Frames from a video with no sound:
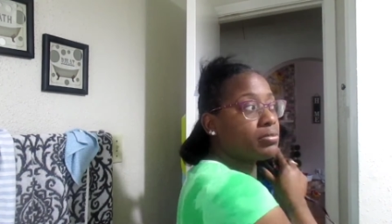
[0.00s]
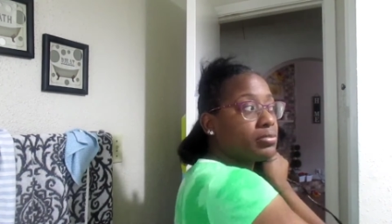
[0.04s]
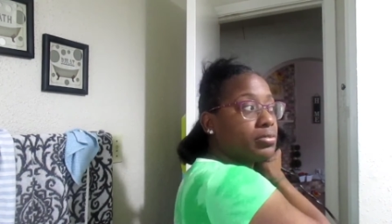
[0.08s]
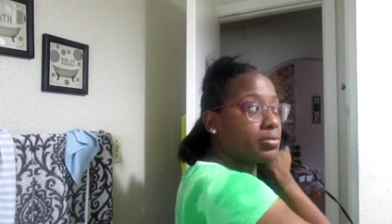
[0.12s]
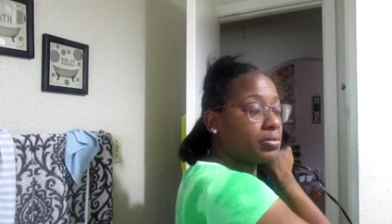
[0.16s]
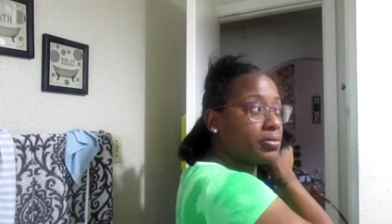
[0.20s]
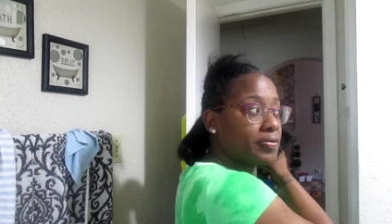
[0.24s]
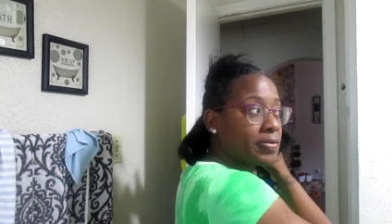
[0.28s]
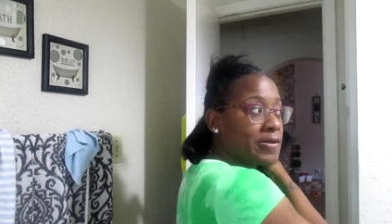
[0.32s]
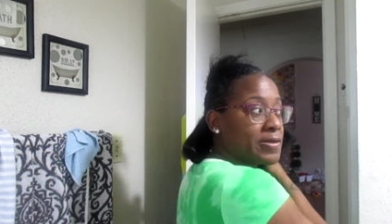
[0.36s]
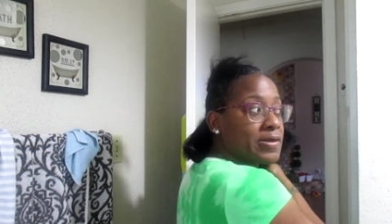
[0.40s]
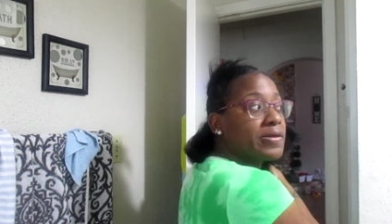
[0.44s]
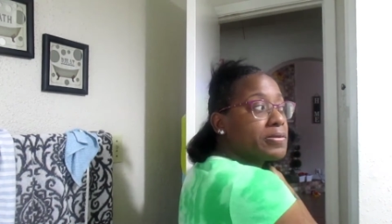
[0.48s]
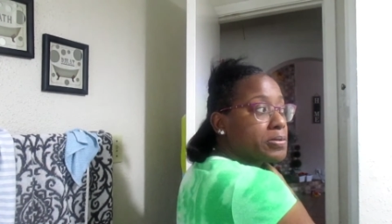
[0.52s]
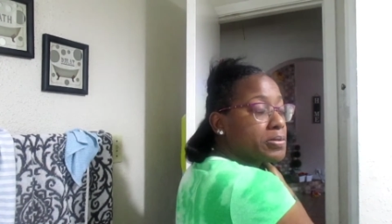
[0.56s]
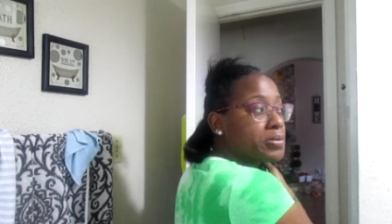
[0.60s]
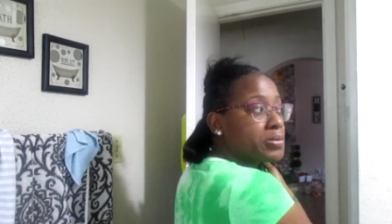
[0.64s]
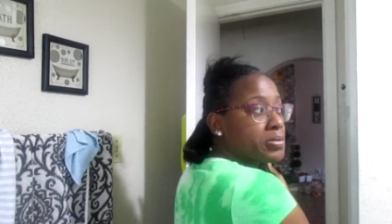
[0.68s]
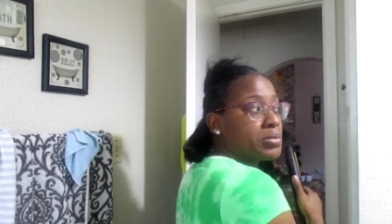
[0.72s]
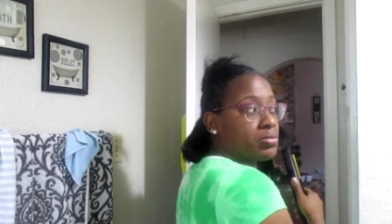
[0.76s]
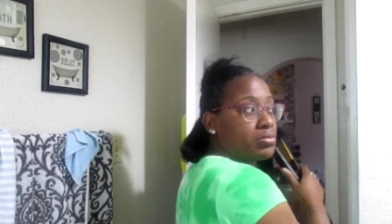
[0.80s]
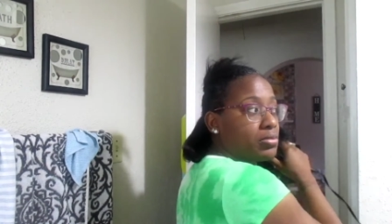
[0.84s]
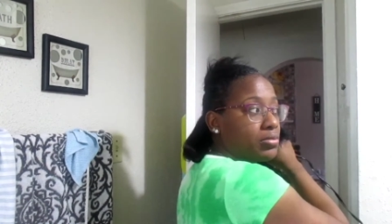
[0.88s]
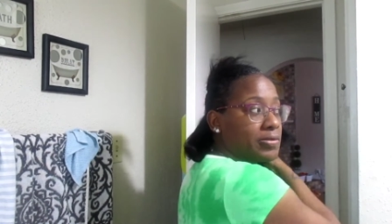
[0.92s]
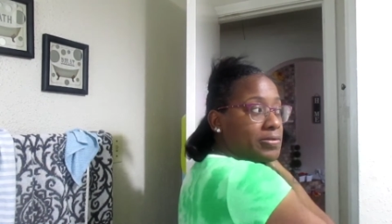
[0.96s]
Drive round the town
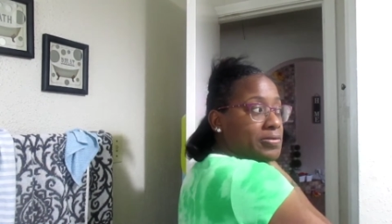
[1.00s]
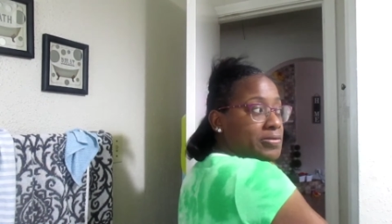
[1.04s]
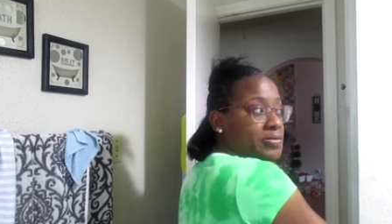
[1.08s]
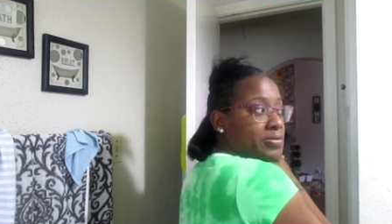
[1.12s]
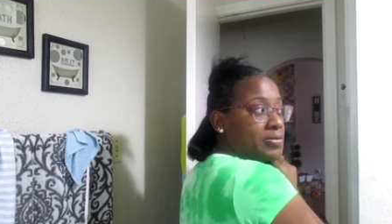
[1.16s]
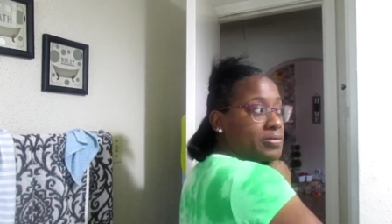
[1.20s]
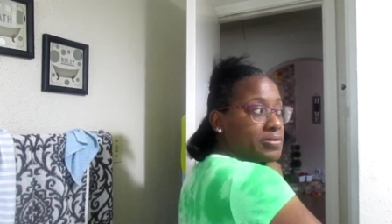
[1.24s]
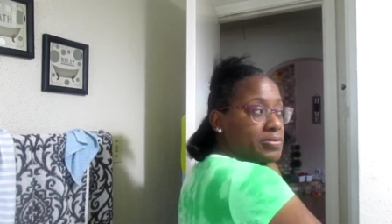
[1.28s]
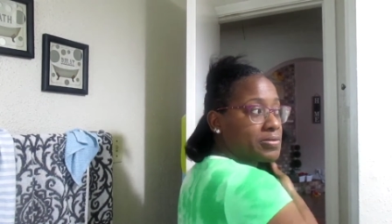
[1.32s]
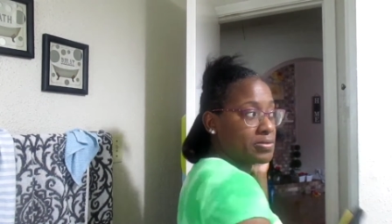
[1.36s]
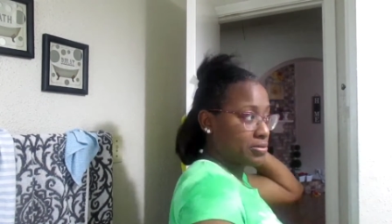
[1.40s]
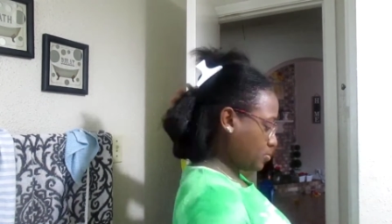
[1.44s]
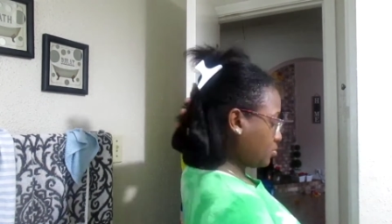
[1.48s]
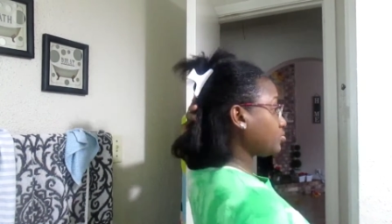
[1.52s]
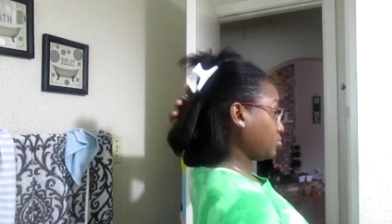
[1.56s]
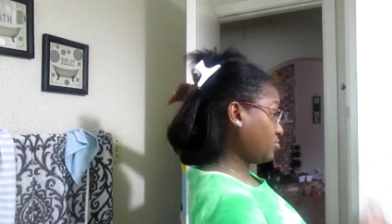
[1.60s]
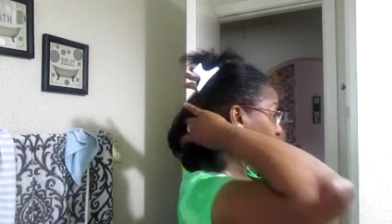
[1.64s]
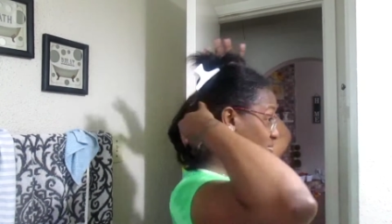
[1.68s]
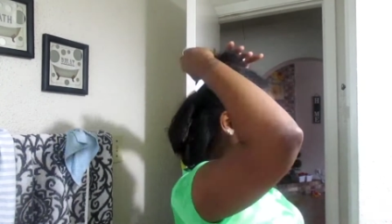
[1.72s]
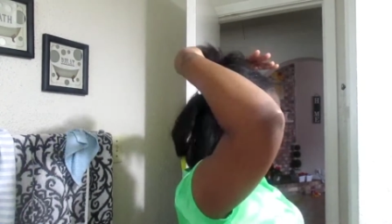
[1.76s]
in your drop top girl.